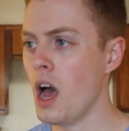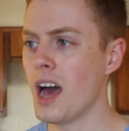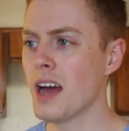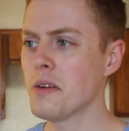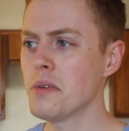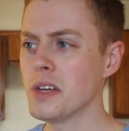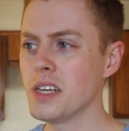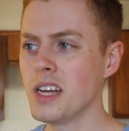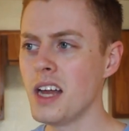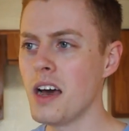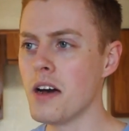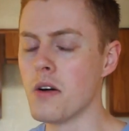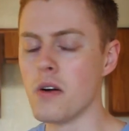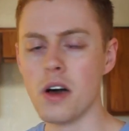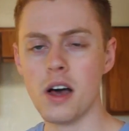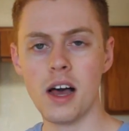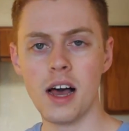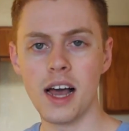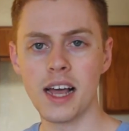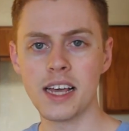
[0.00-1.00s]
I don't really know.
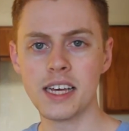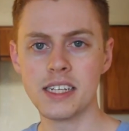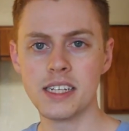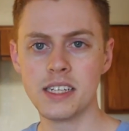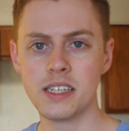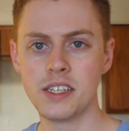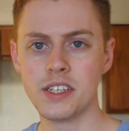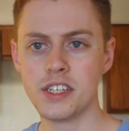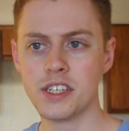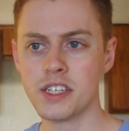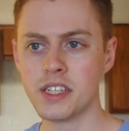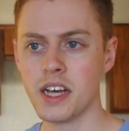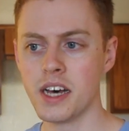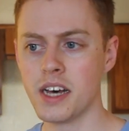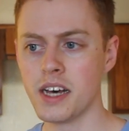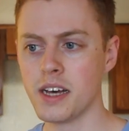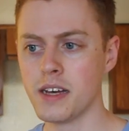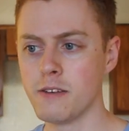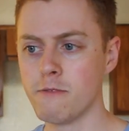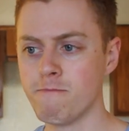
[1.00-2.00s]
I guess it's just,
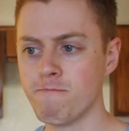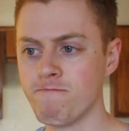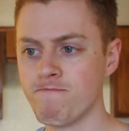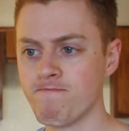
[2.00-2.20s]
I